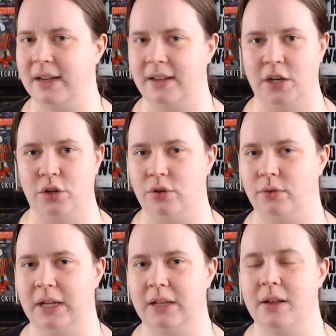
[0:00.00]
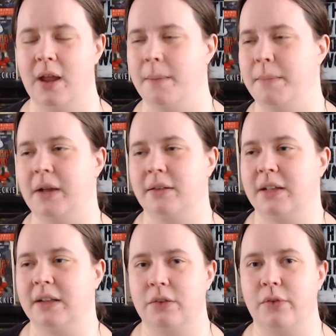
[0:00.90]
are doing it? Because
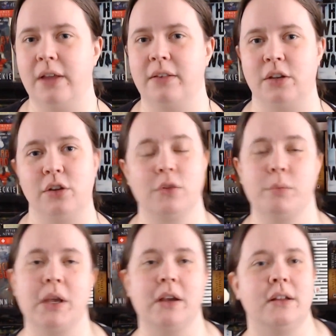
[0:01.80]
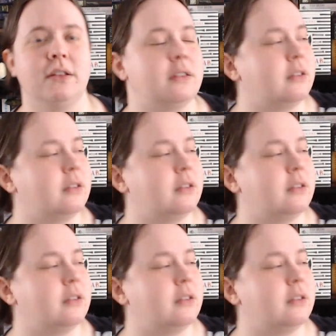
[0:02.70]
let's face it, just because